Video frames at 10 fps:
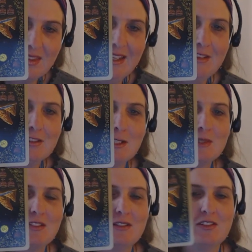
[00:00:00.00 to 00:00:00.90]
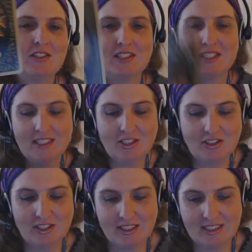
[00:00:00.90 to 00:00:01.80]
Eight of Cups in Reverse is an
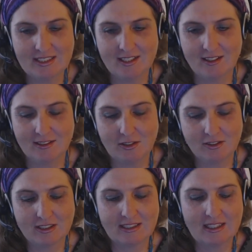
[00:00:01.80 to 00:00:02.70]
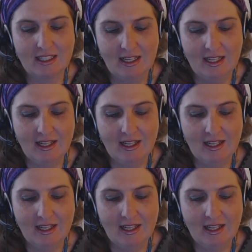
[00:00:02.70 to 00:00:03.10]
interesting card, Taurus.